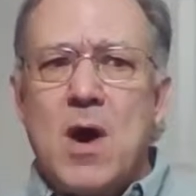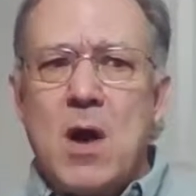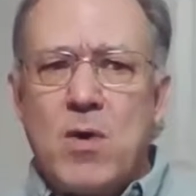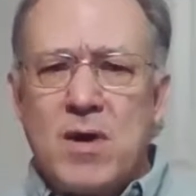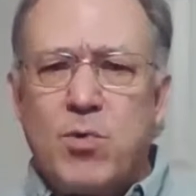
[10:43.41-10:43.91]

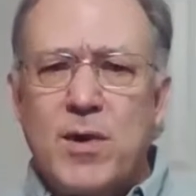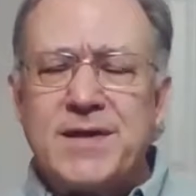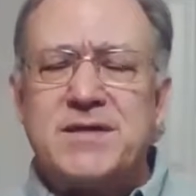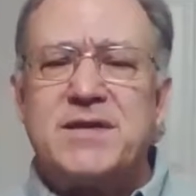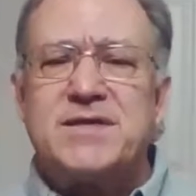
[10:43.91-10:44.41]
to bring
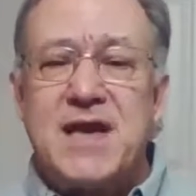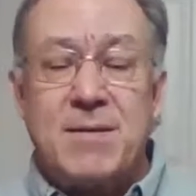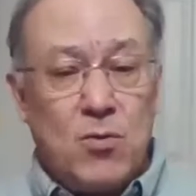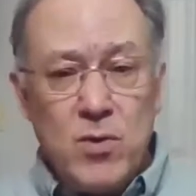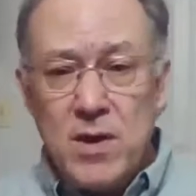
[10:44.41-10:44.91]
to the
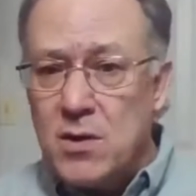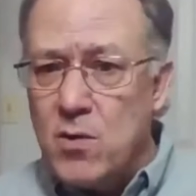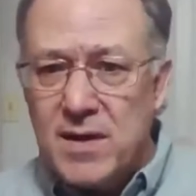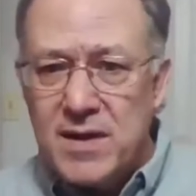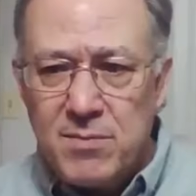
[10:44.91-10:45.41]
table, really,
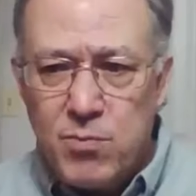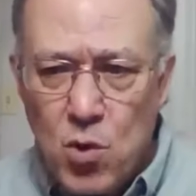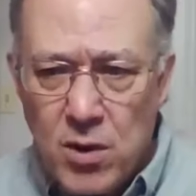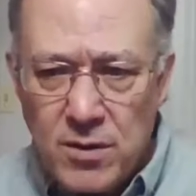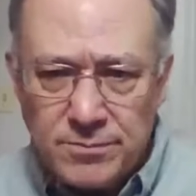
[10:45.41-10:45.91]
really
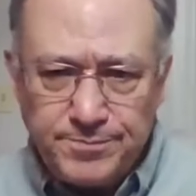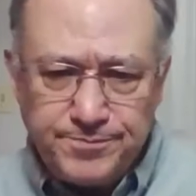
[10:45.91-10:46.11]
important.